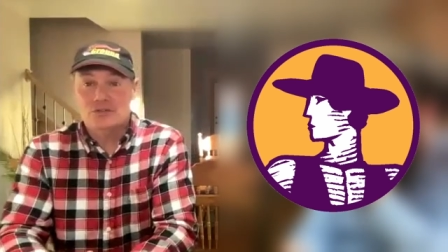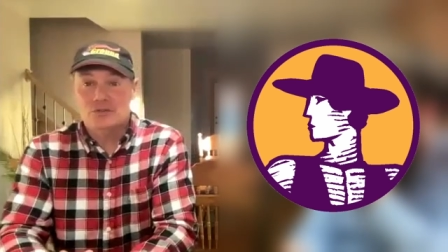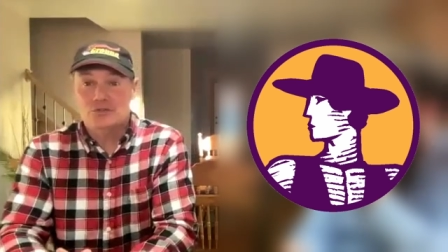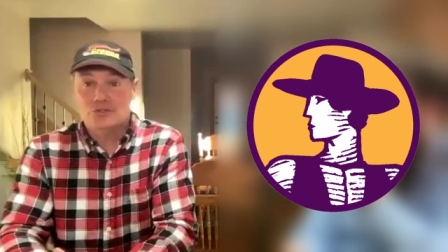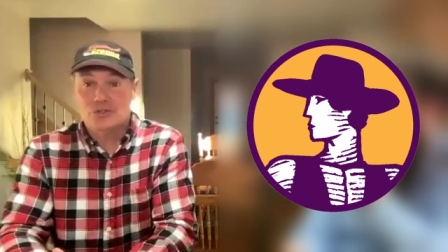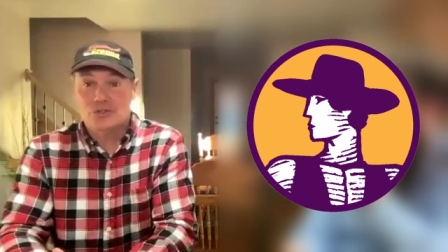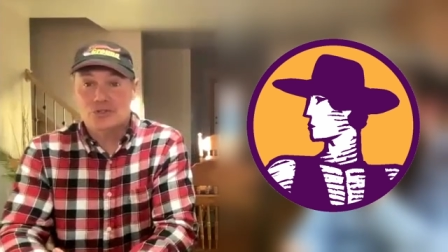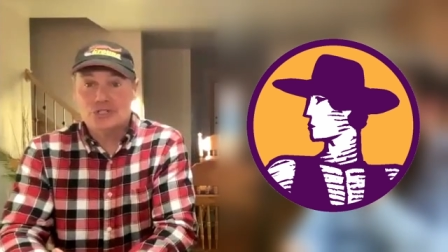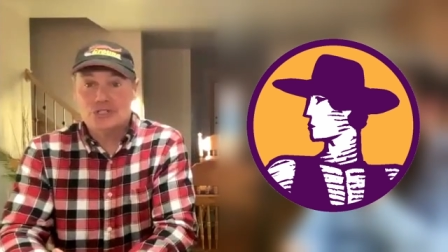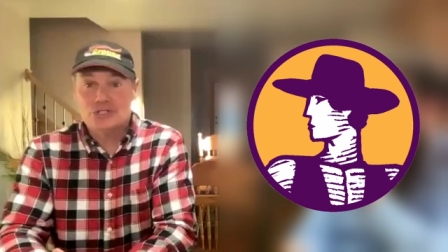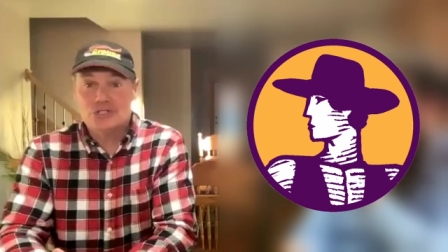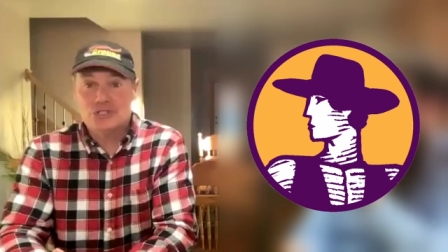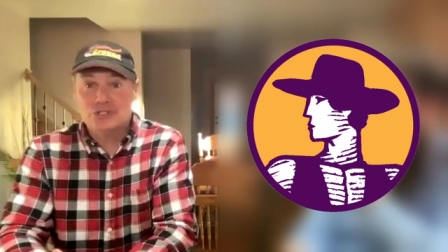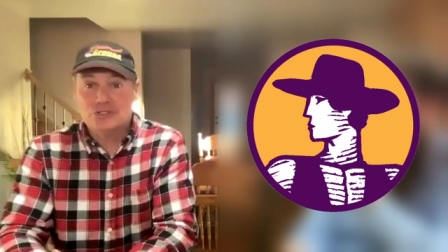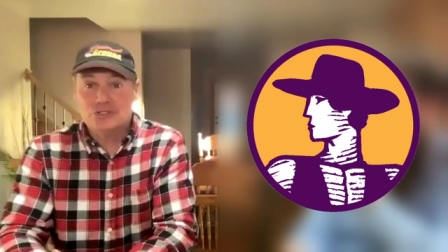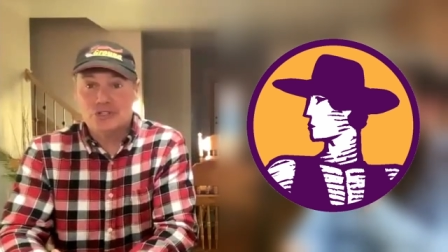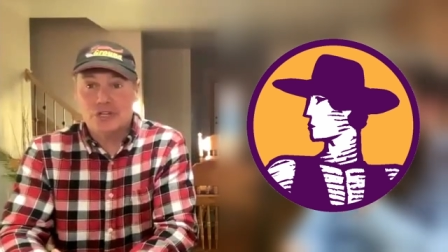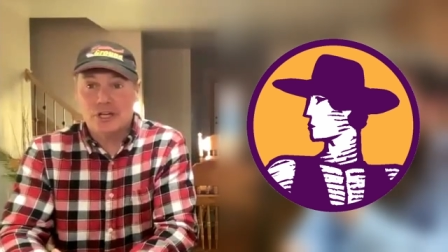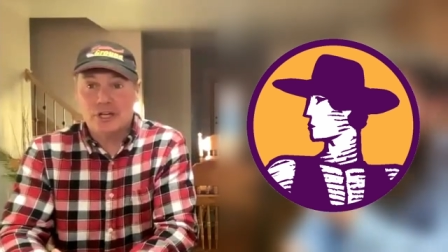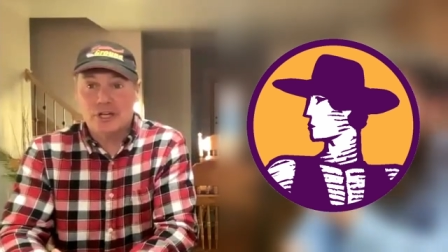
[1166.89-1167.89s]

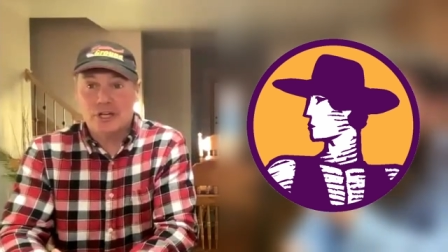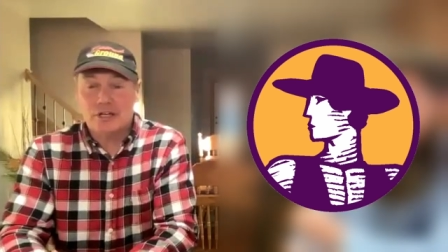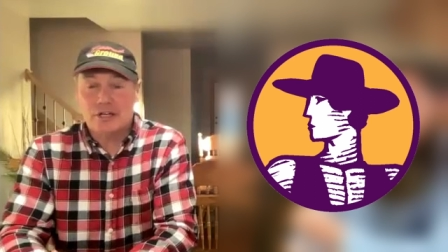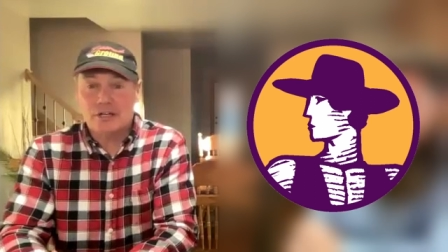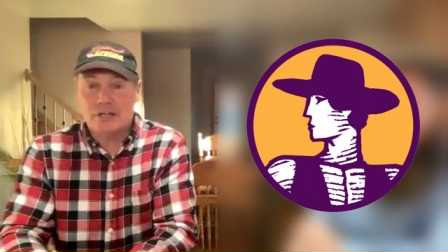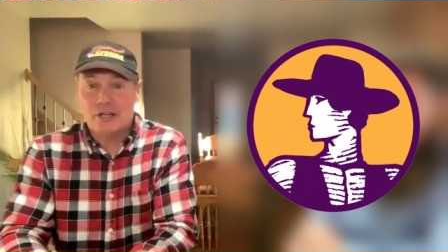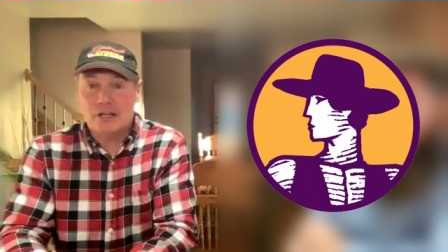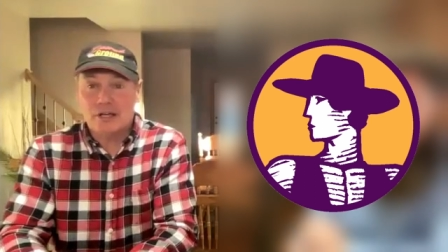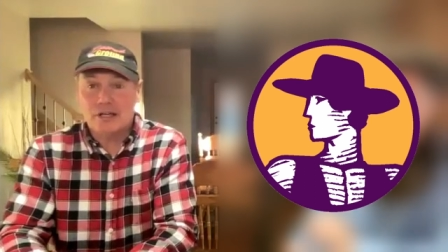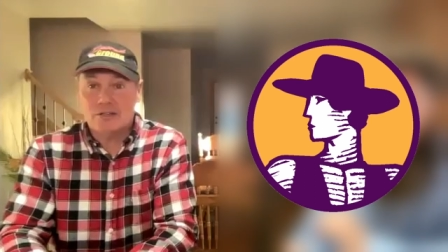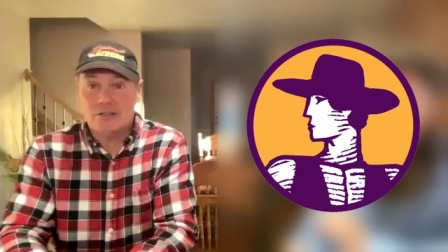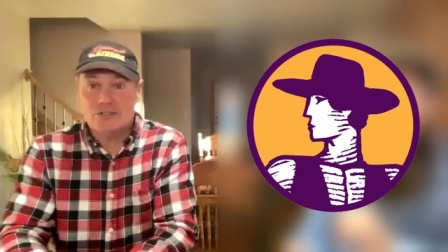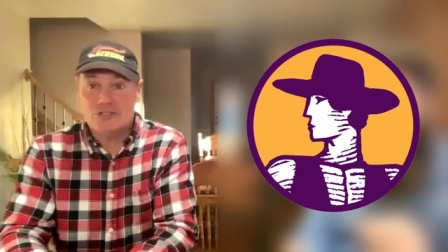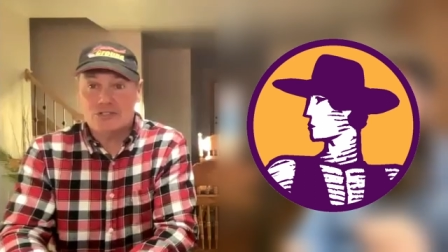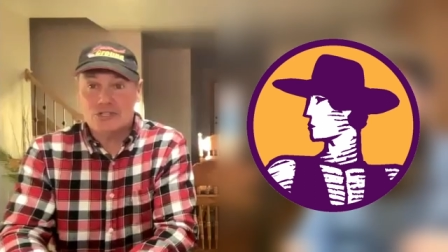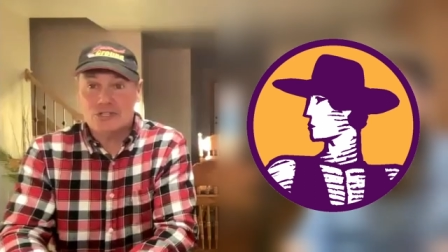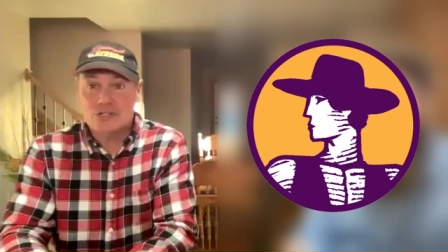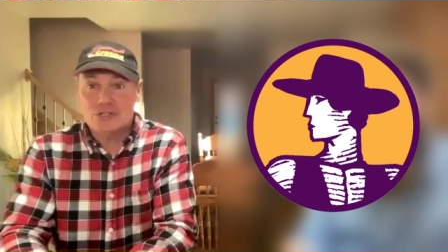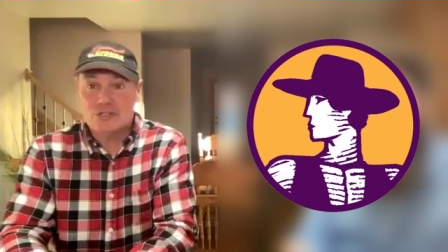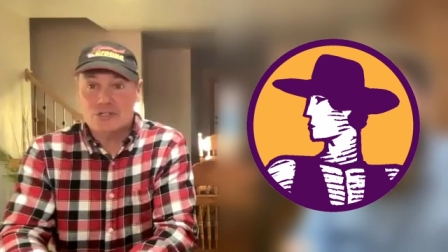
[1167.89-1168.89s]
nutritionist, and
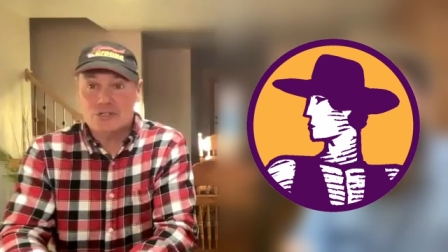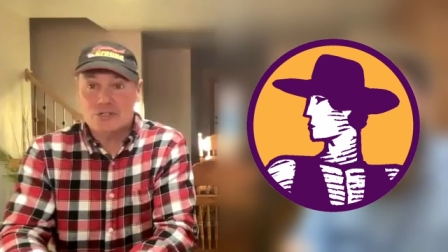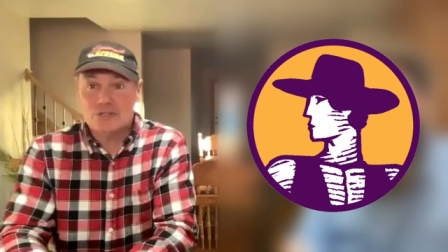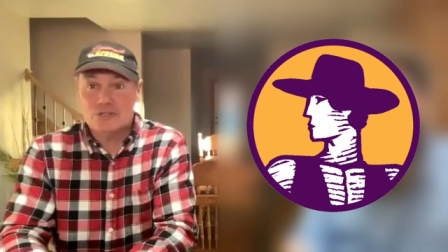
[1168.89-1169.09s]
she